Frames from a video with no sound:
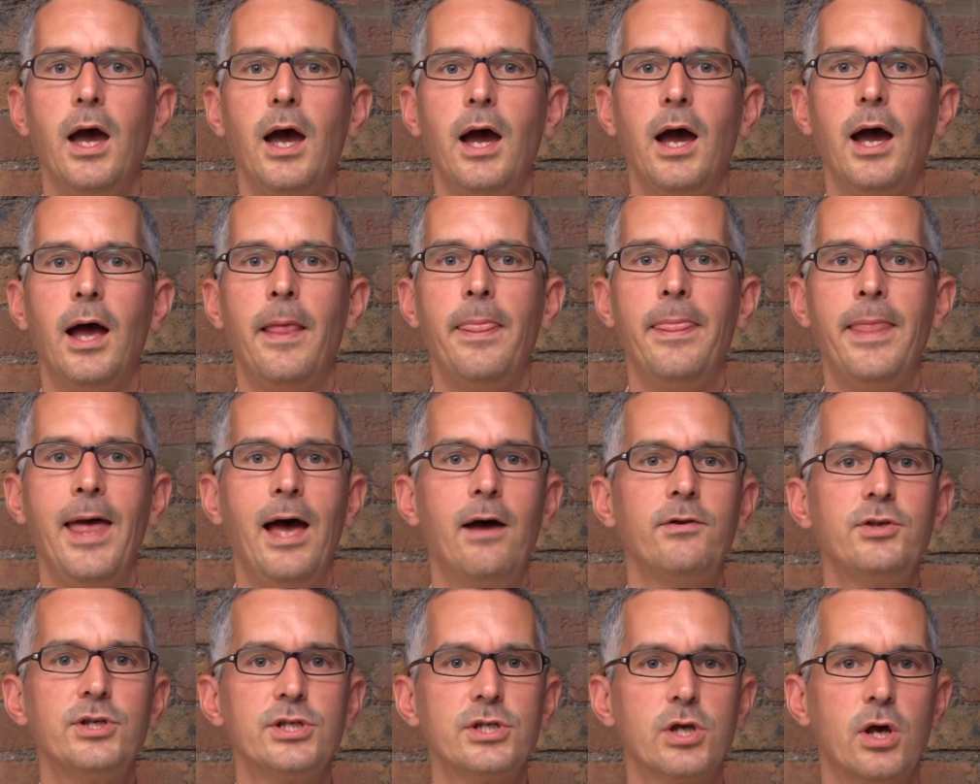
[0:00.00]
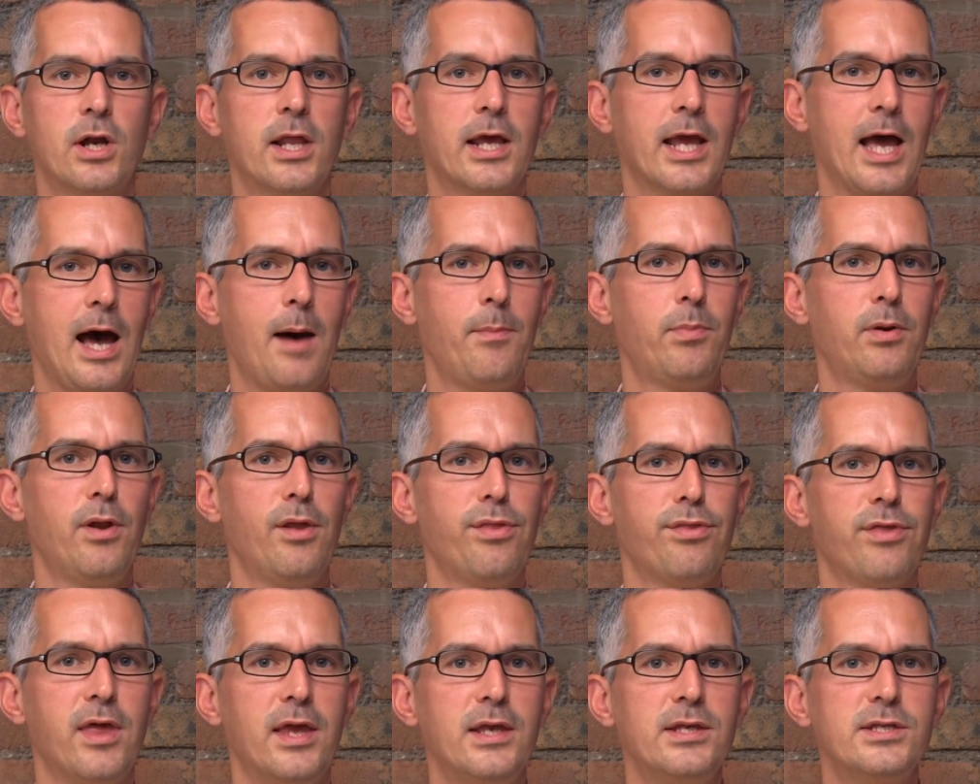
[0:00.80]
And now I've just got a couple
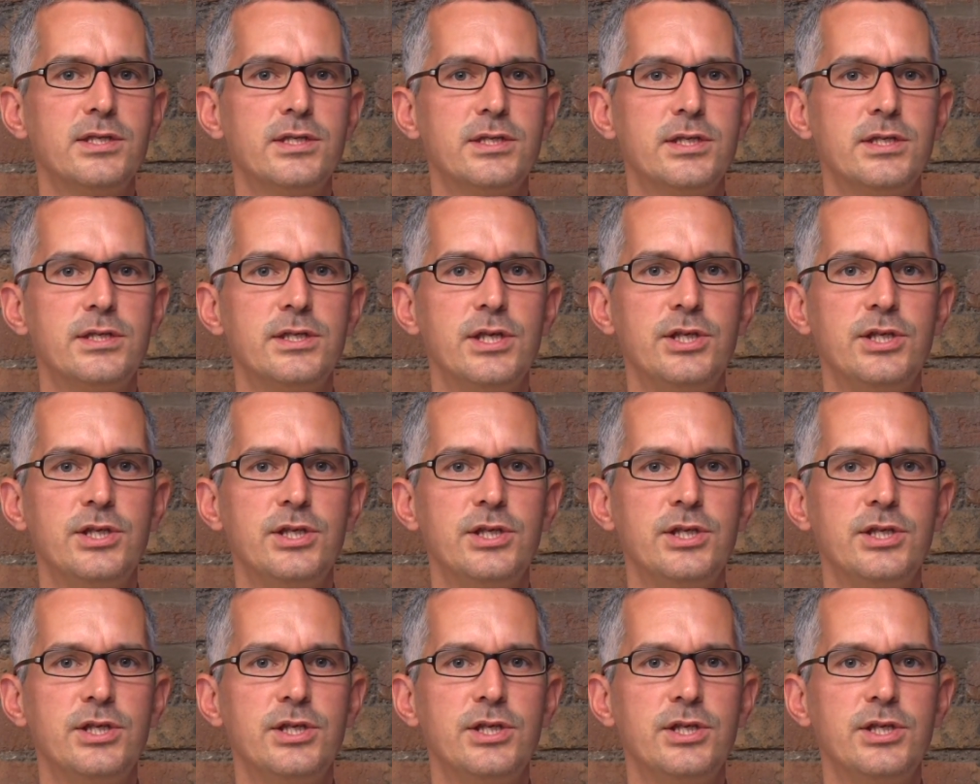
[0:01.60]
of things to